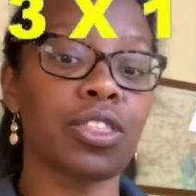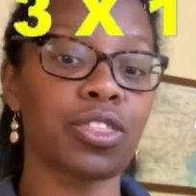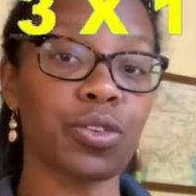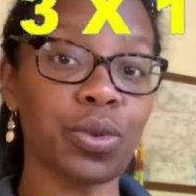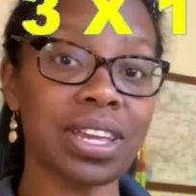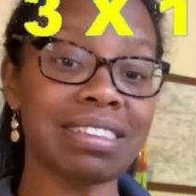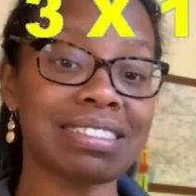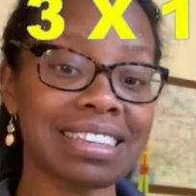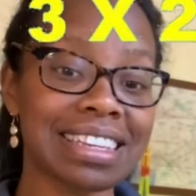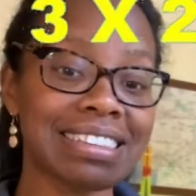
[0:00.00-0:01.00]
3,
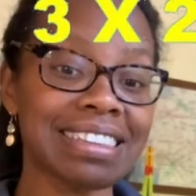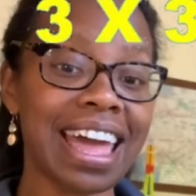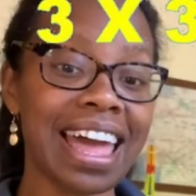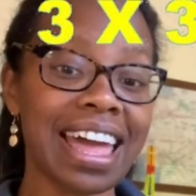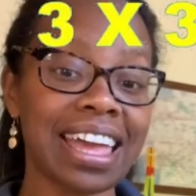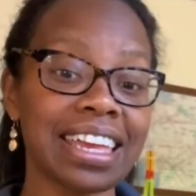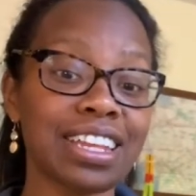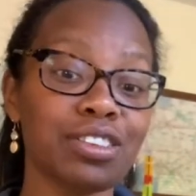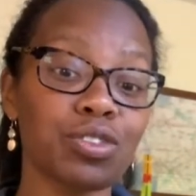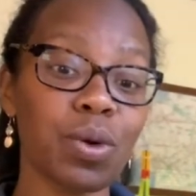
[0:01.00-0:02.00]
6,
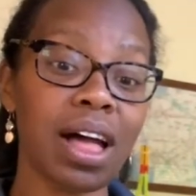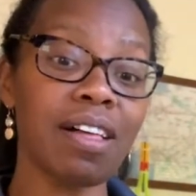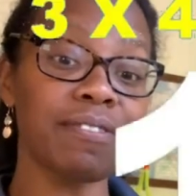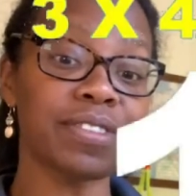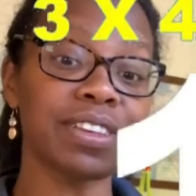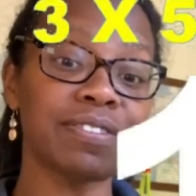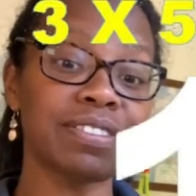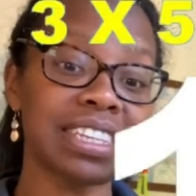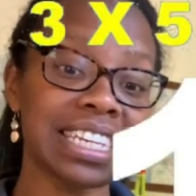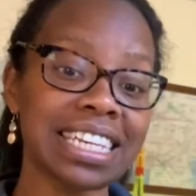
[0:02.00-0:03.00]
9, 12,
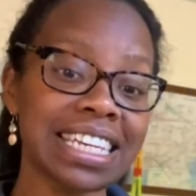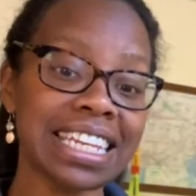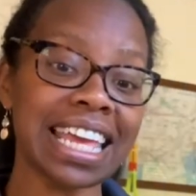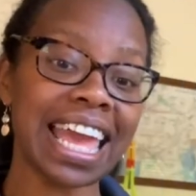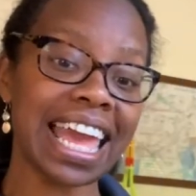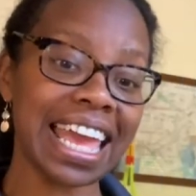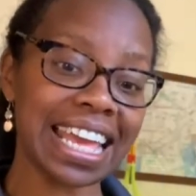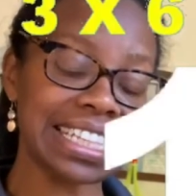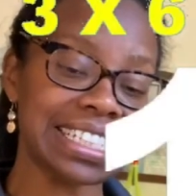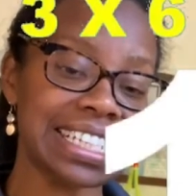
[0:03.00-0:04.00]
15,
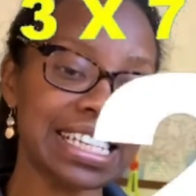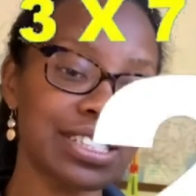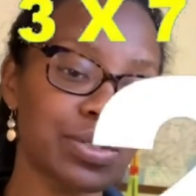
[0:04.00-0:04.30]
18,